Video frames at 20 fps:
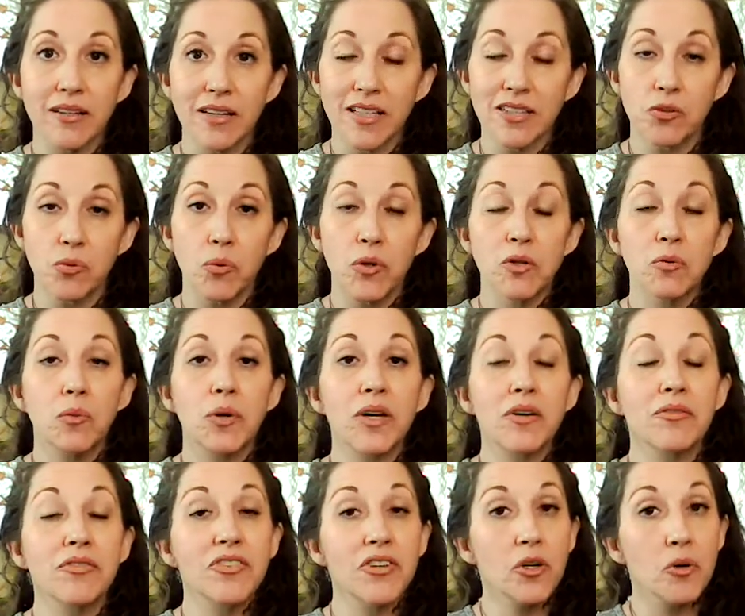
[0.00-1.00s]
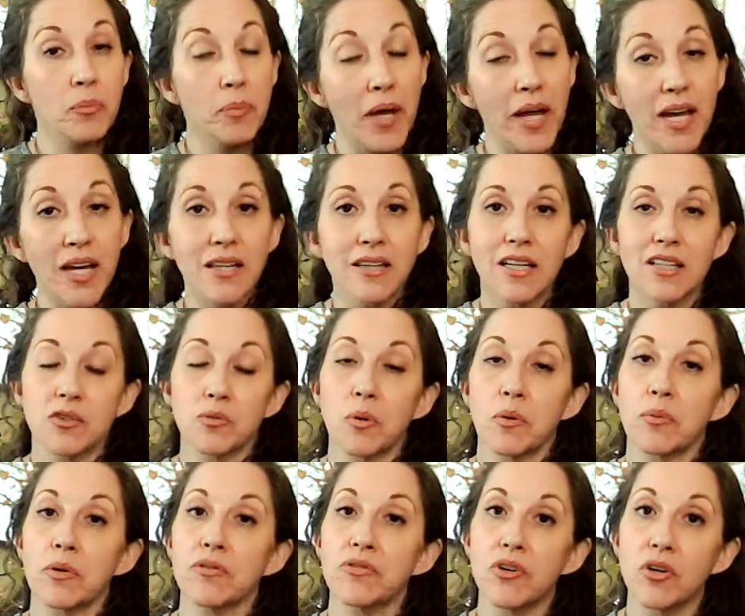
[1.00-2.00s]
That's when we feel pain. That's when
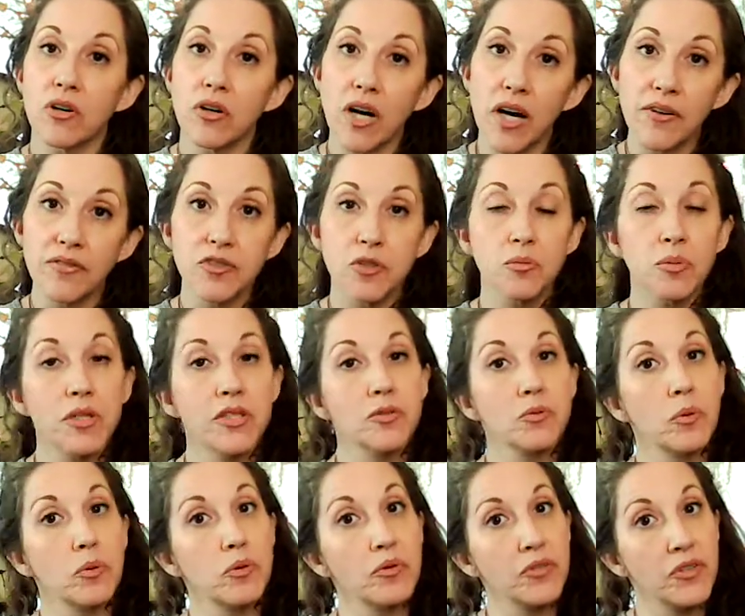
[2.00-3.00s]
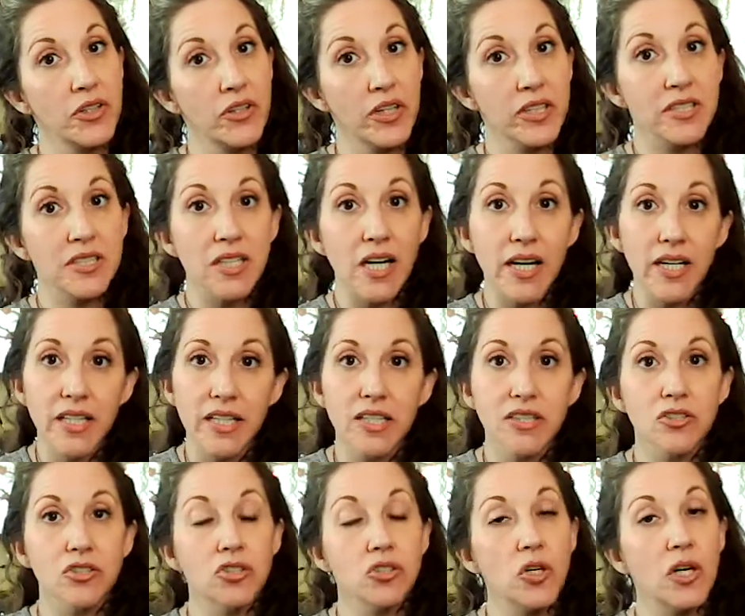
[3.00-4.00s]
we feel uncomfortable. That's when we feel anxiety
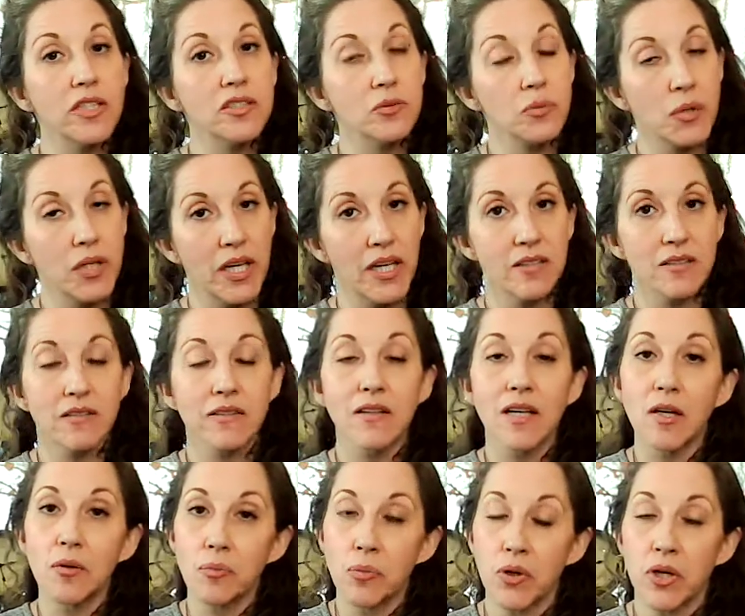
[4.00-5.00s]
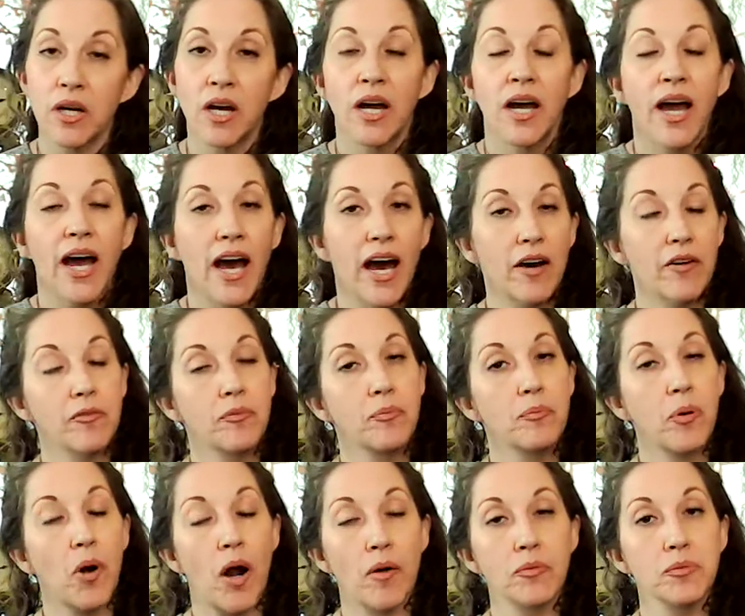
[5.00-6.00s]
and stress. We can't sleep. We have
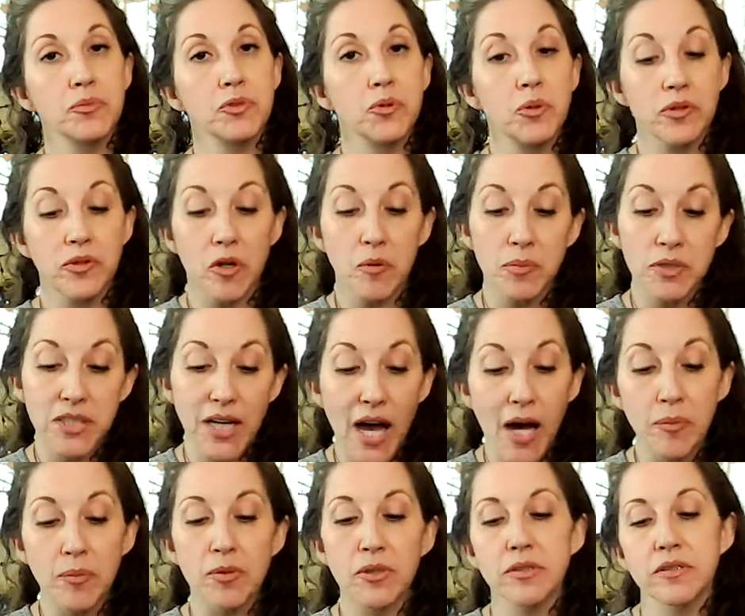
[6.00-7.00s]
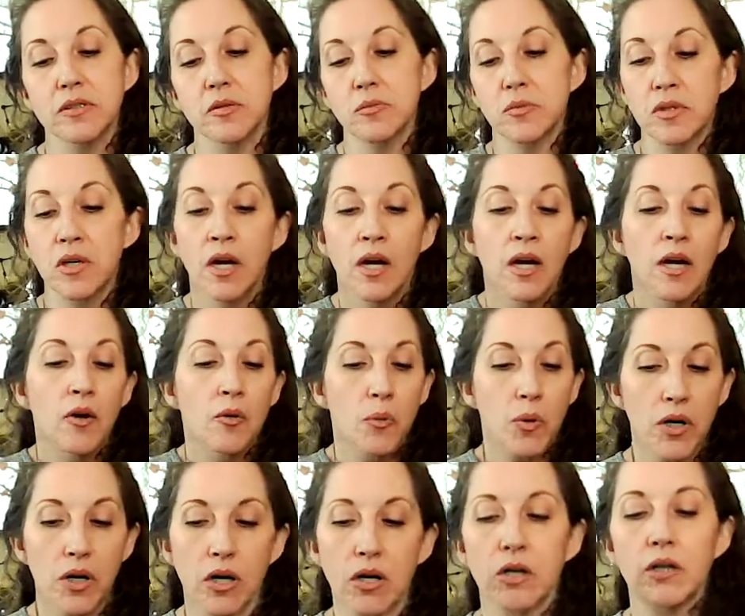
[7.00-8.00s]
problems with our metabolism.
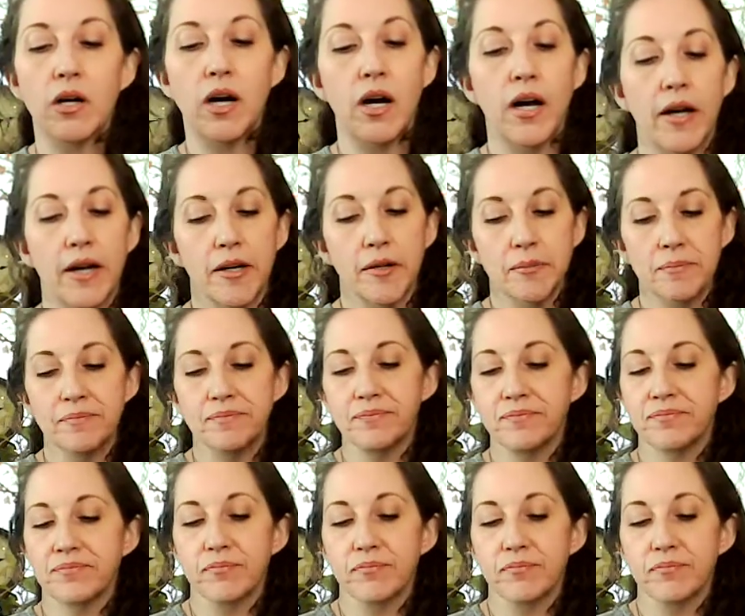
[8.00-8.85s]
We're, um,